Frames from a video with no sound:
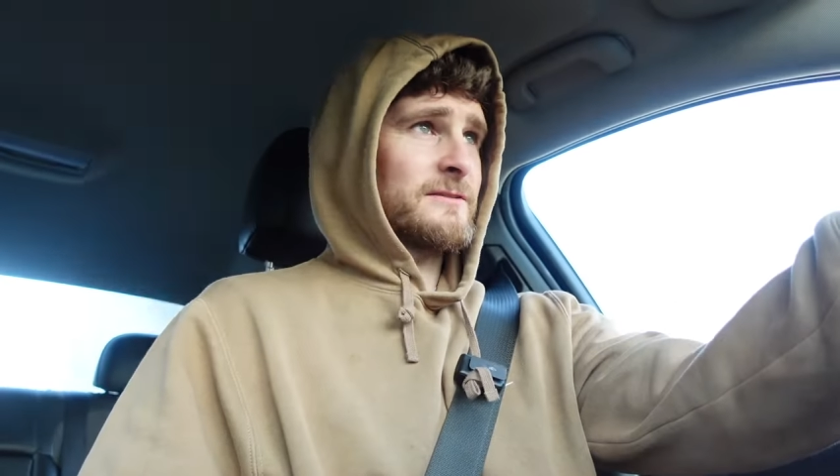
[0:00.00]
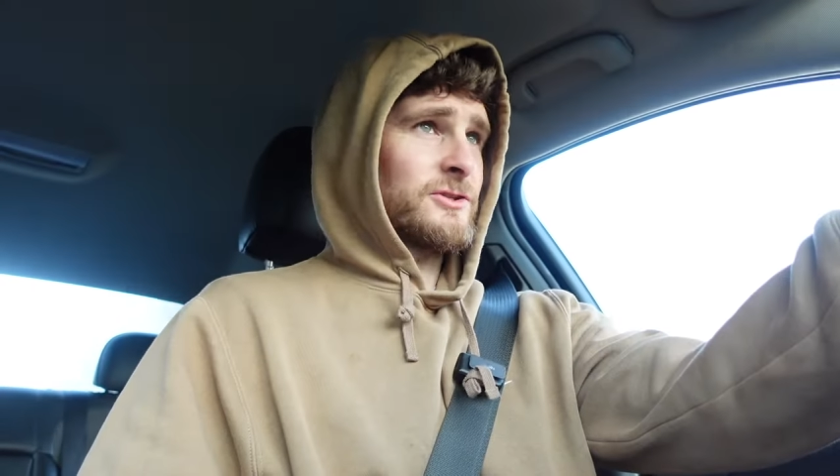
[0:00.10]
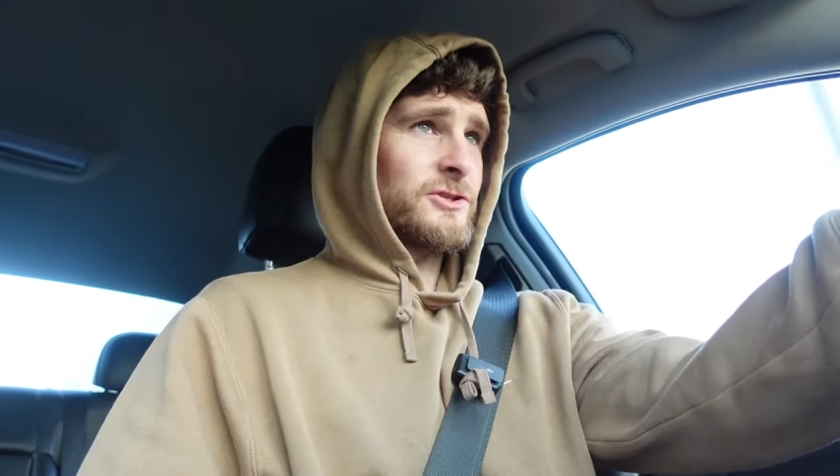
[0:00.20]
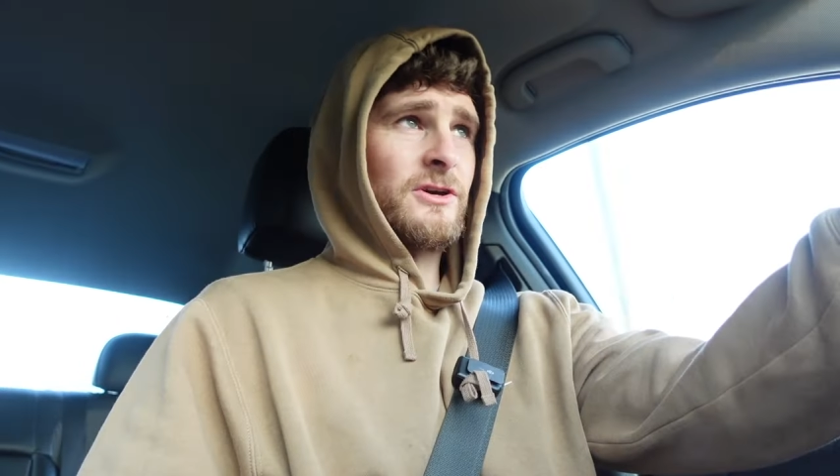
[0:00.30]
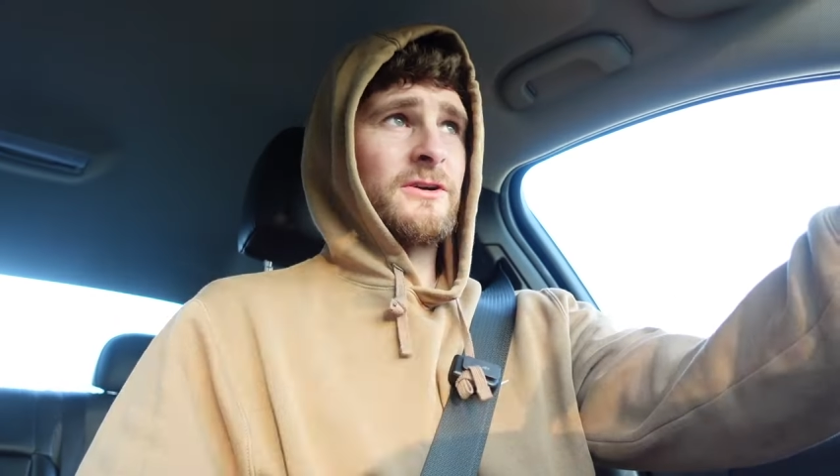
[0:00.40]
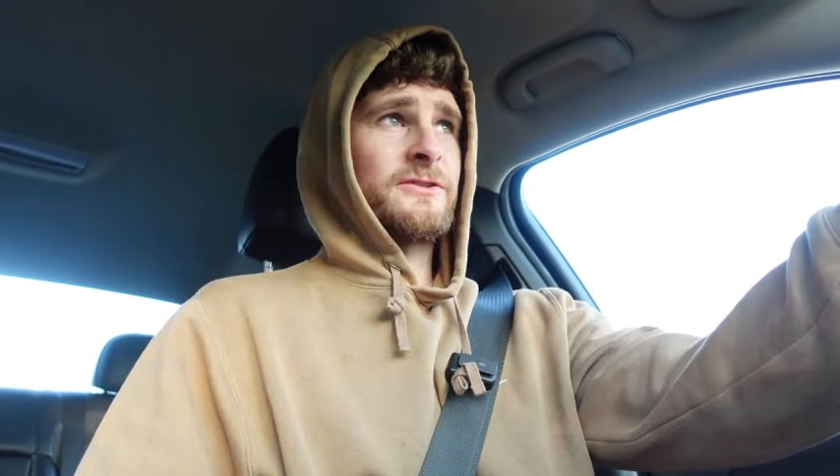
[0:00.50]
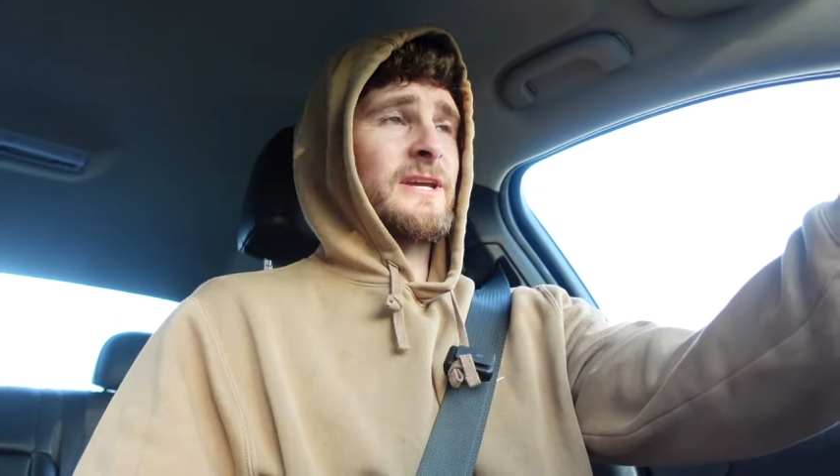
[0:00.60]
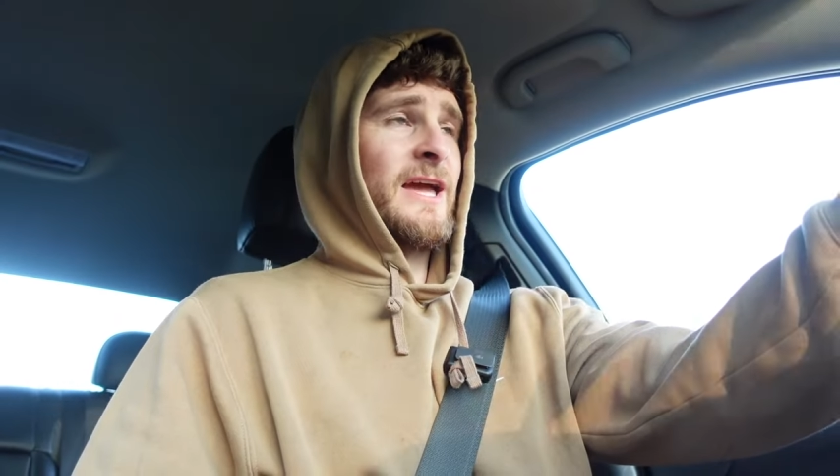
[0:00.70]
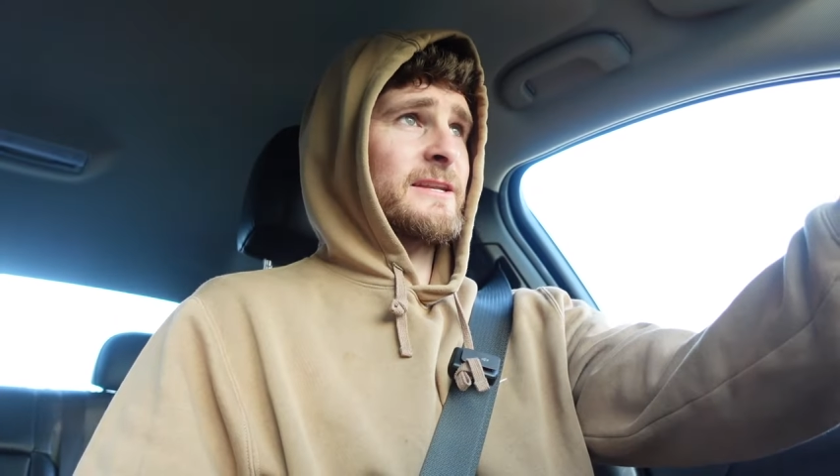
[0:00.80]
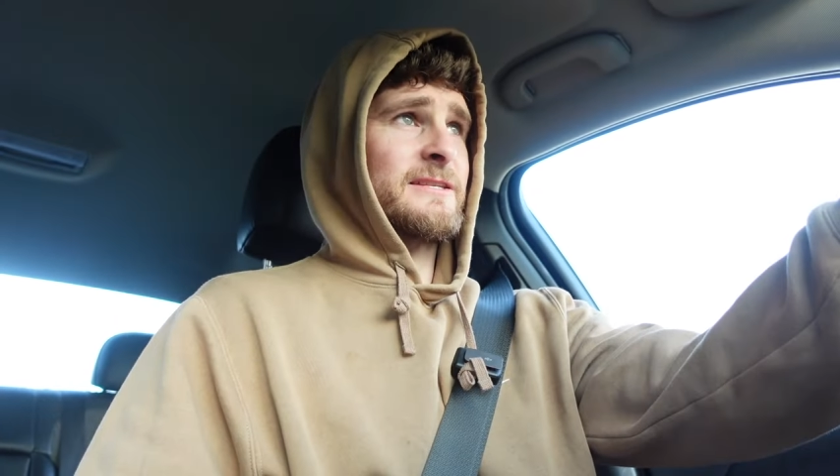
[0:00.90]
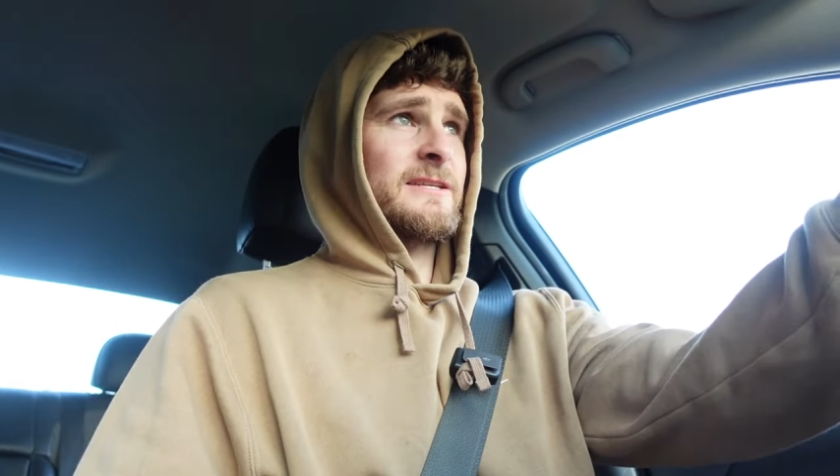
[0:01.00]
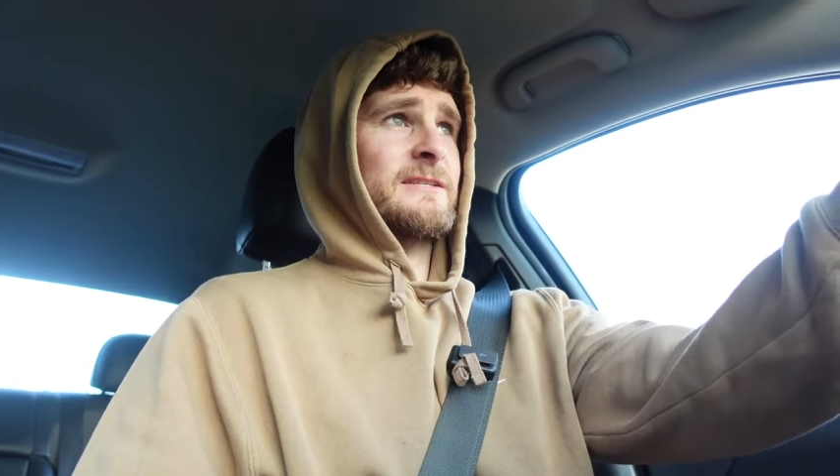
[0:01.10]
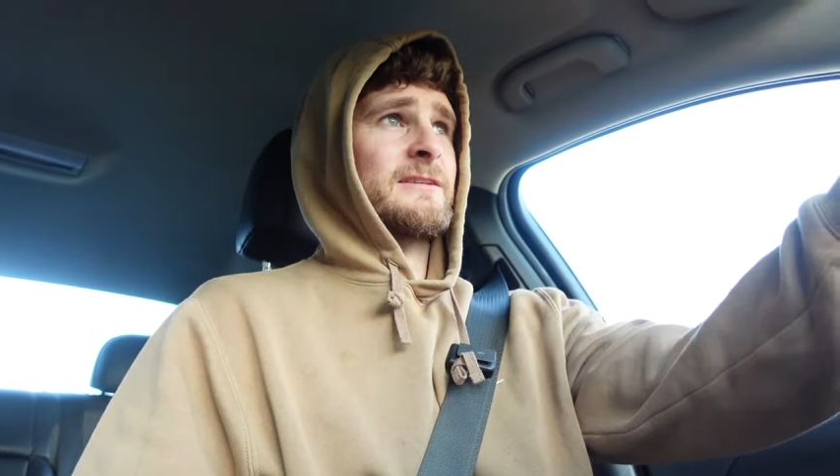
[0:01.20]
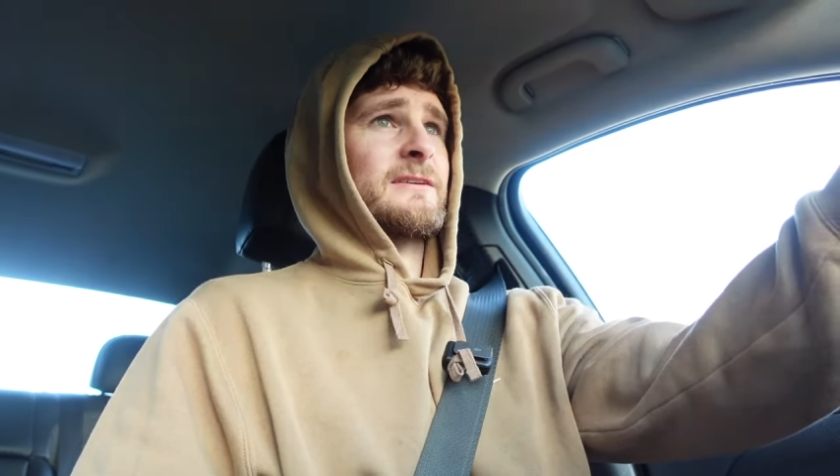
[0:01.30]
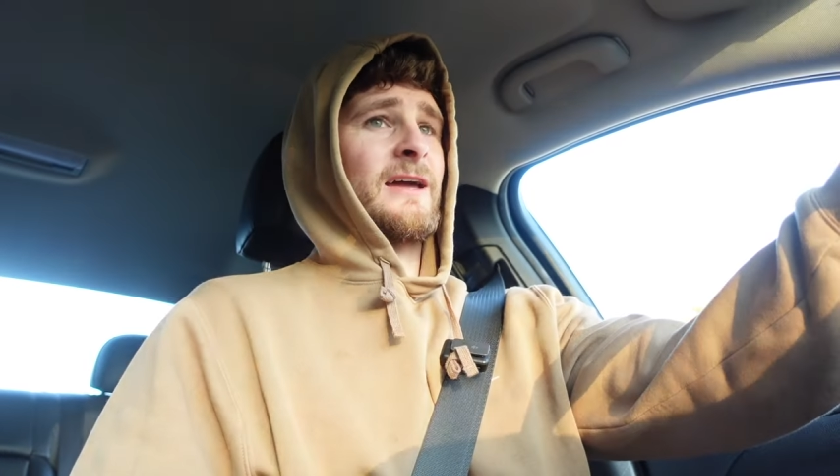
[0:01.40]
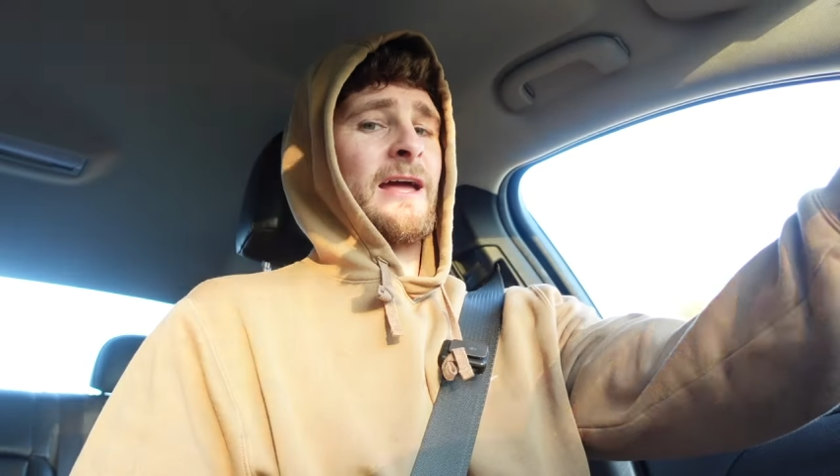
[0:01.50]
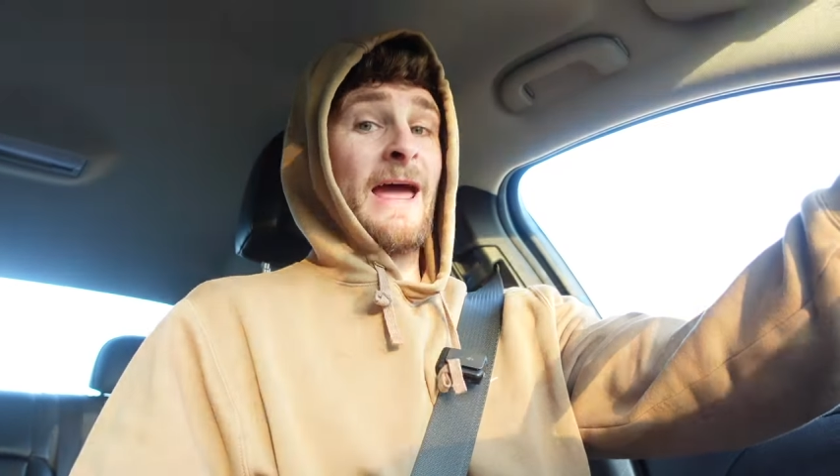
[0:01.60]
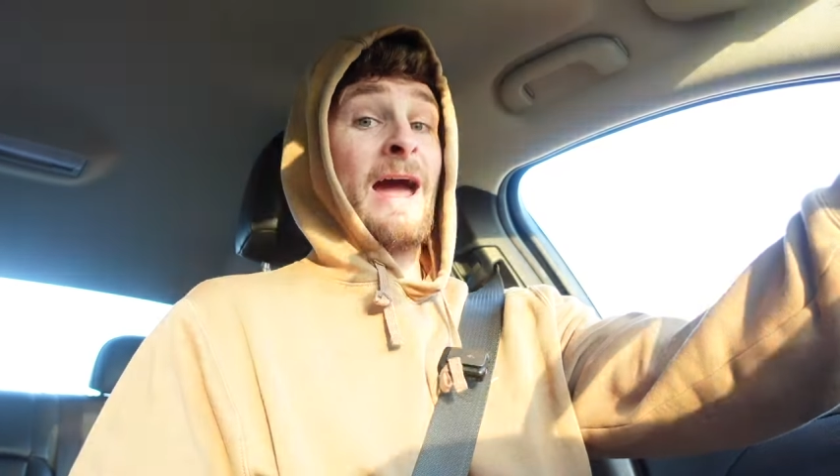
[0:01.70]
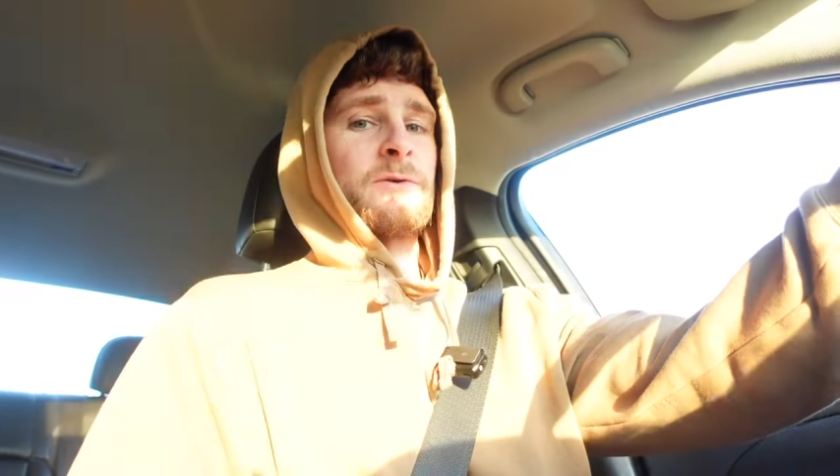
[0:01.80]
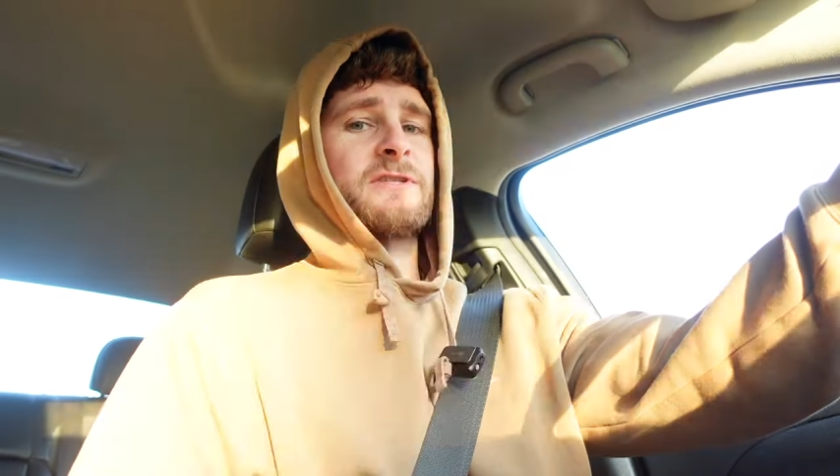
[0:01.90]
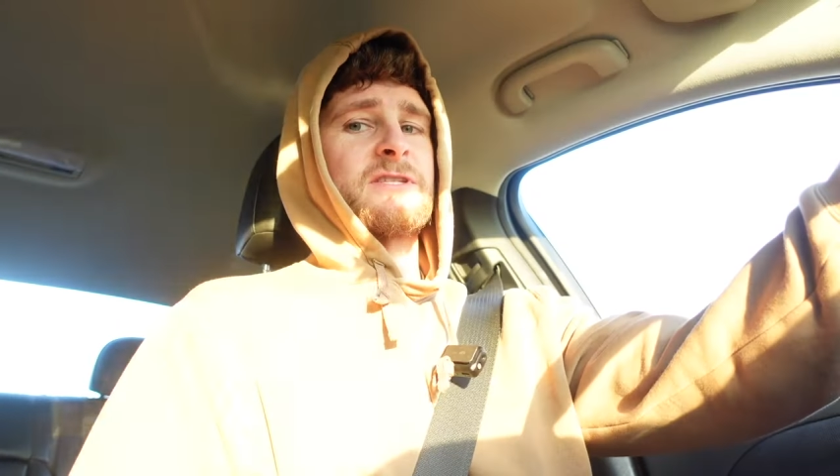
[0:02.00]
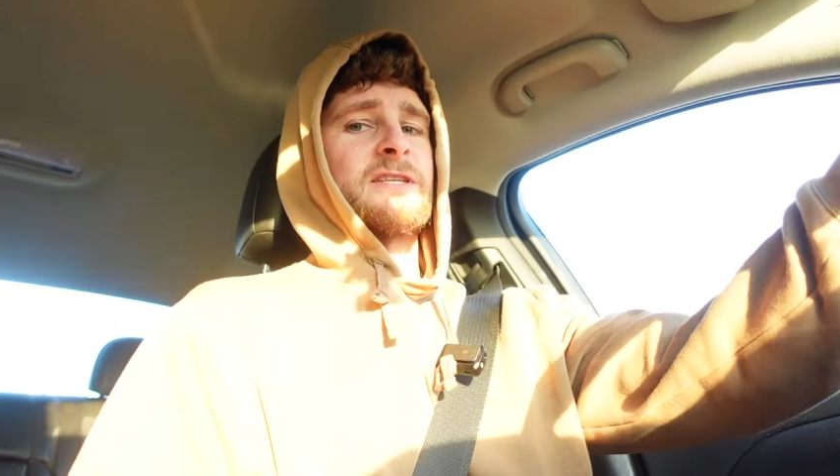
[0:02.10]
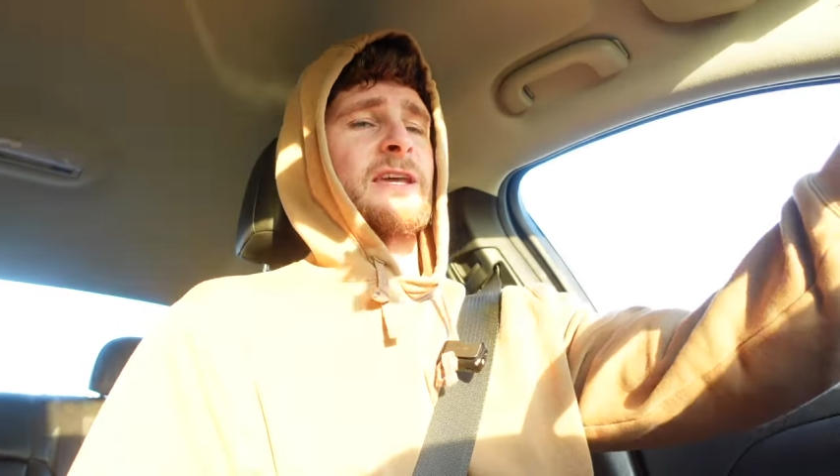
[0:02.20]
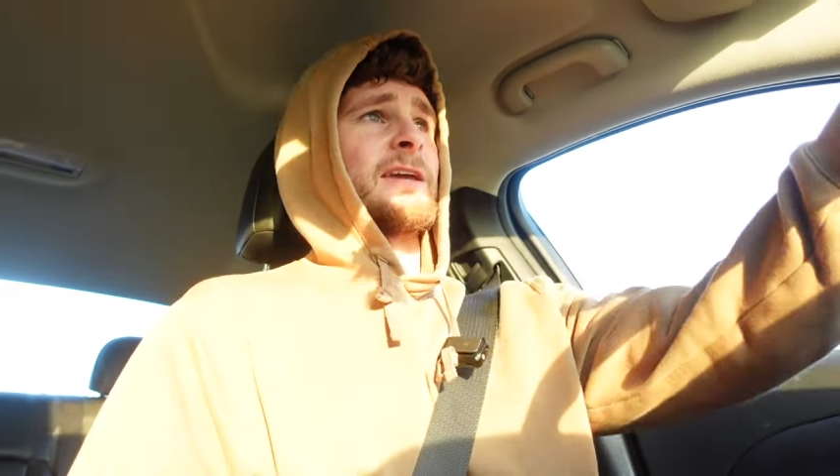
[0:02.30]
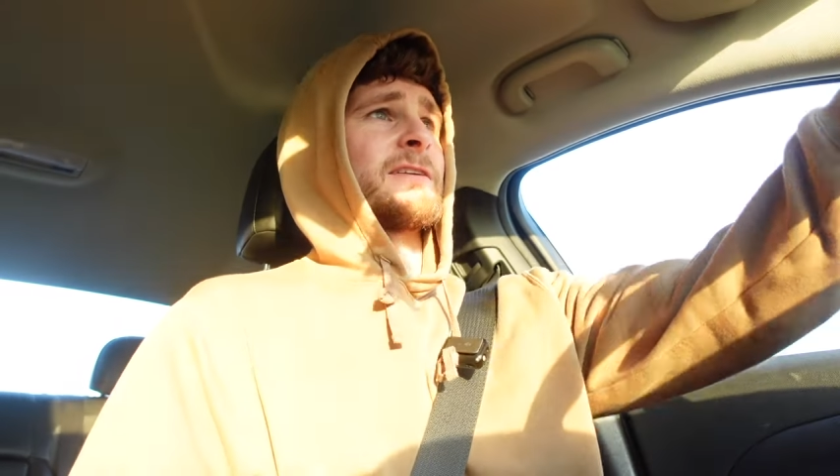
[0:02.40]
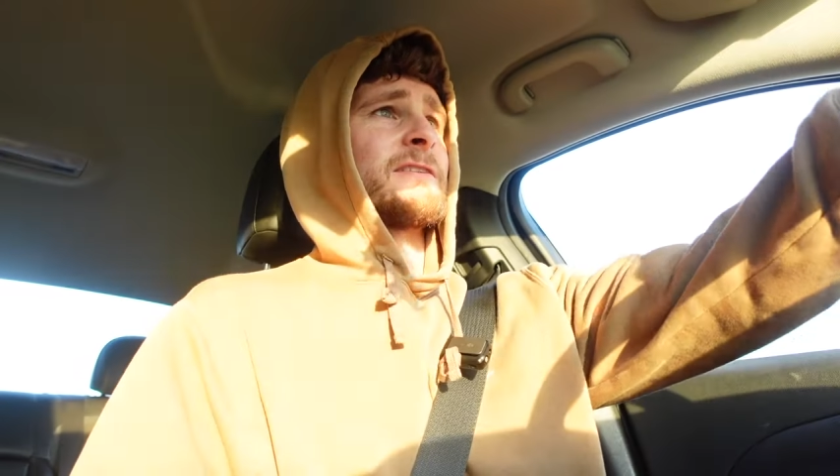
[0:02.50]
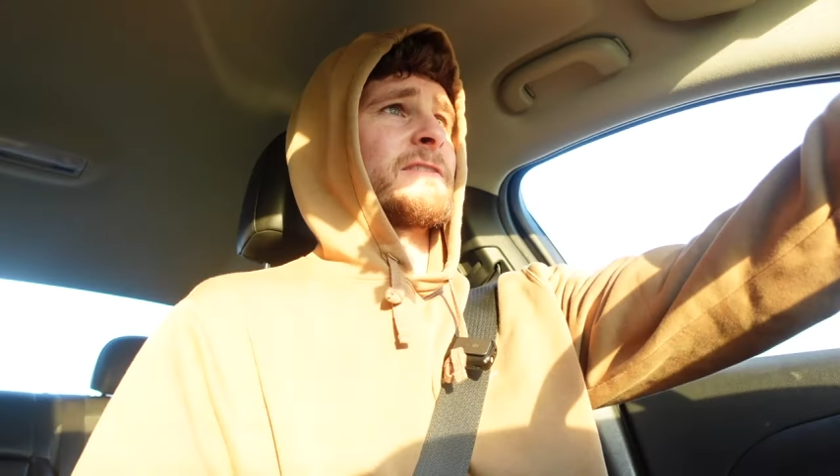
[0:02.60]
shot, edited, and out today.